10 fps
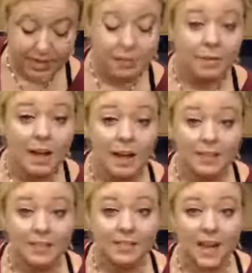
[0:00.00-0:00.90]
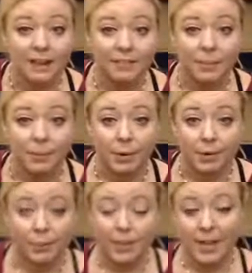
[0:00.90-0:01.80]
at the side of the
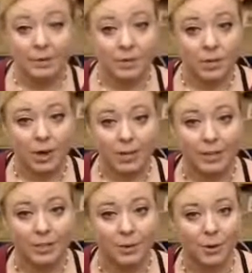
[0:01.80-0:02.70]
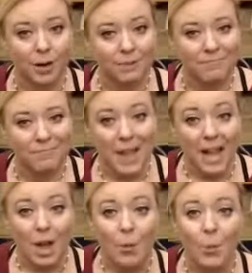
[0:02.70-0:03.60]
road, was talking to her,
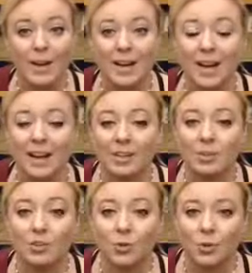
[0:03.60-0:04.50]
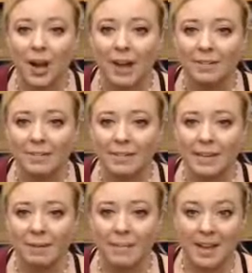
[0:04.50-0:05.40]
when a
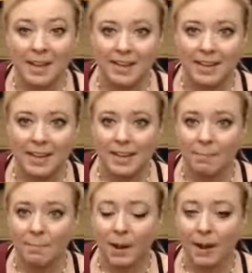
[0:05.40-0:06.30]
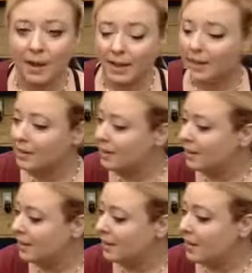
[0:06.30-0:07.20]
traveling man came by.
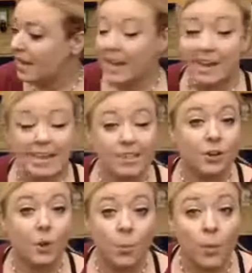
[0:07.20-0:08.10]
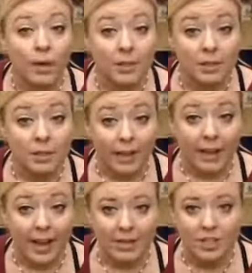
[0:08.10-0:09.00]
And he took one look
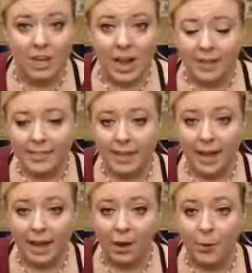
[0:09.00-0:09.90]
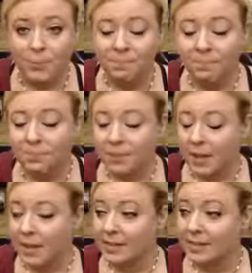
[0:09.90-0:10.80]
at Jack's cow
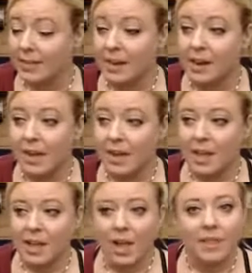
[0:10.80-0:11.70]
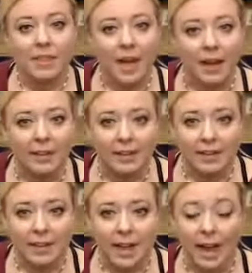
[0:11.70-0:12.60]
and said, "That
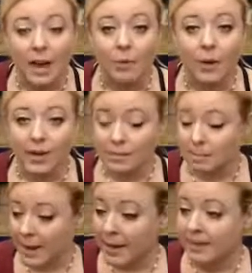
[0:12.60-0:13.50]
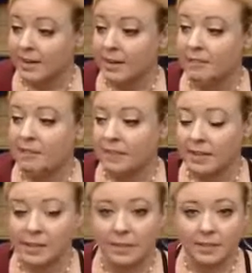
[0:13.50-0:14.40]
cow is magnificent.